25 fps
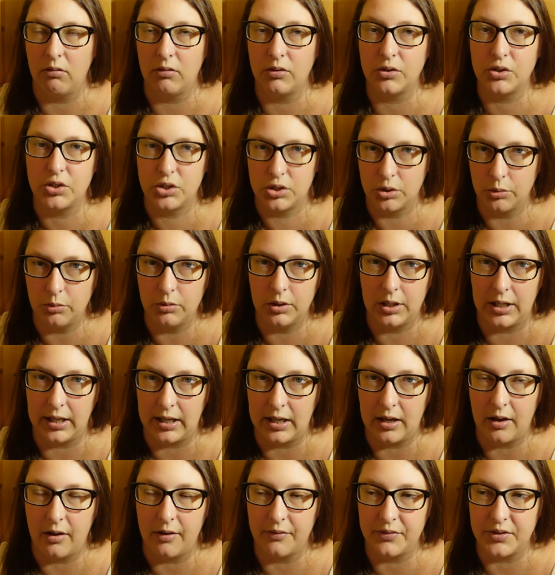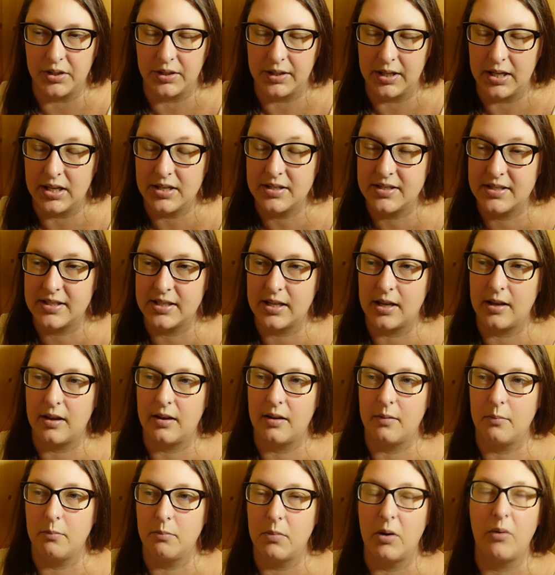Shortly after this,
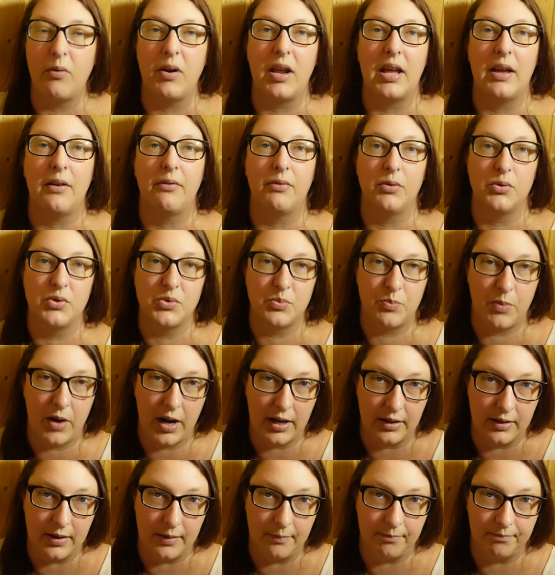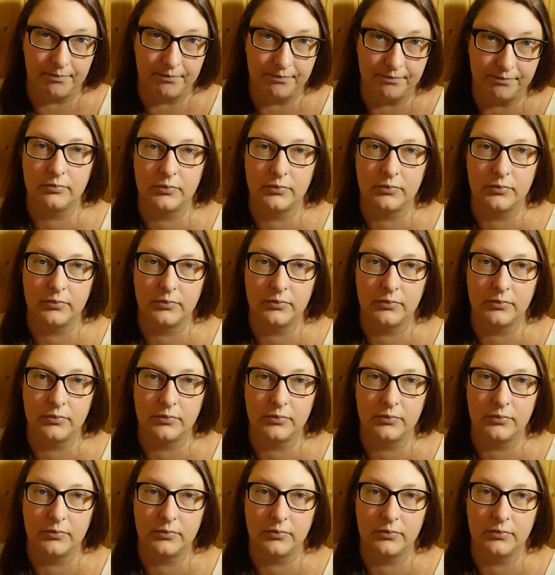Maria falls pregnant.